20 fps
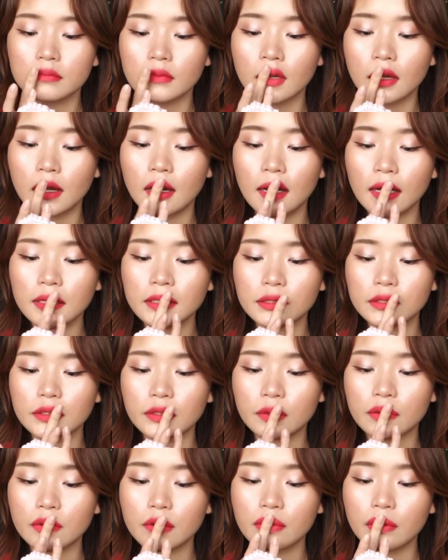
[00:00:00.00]
I like to
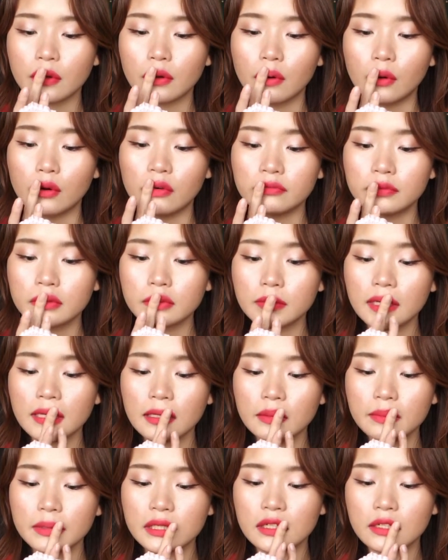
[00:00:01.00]
go over my
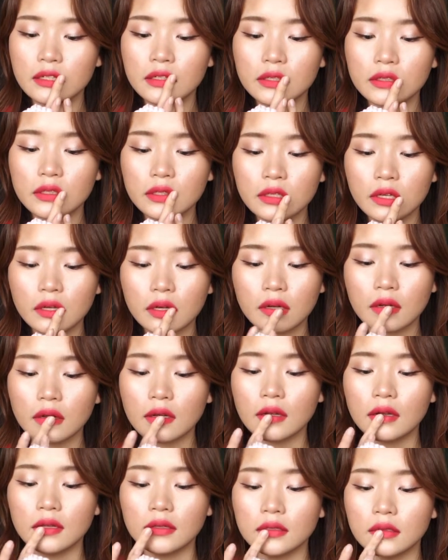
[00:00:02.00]
lips a little
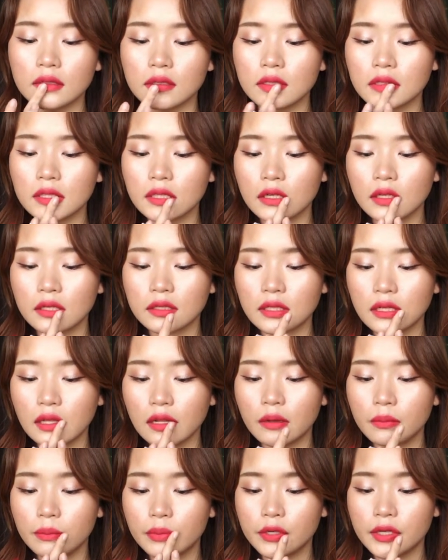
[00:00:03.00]
and sort of
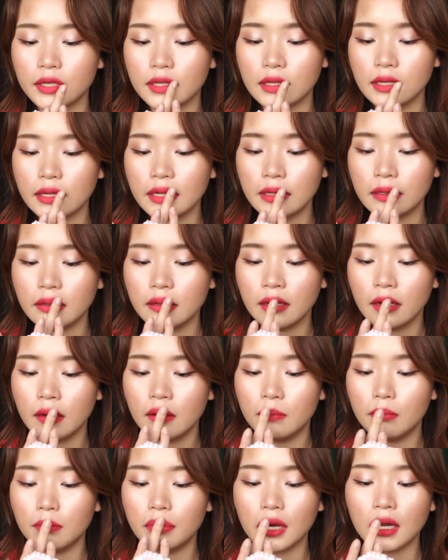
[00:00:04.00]
deliberately
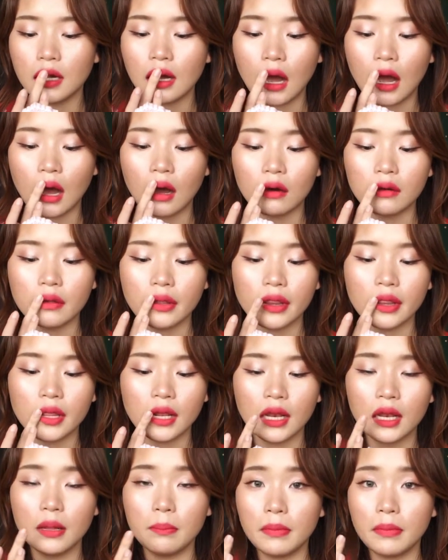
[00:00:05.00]
blur out the lip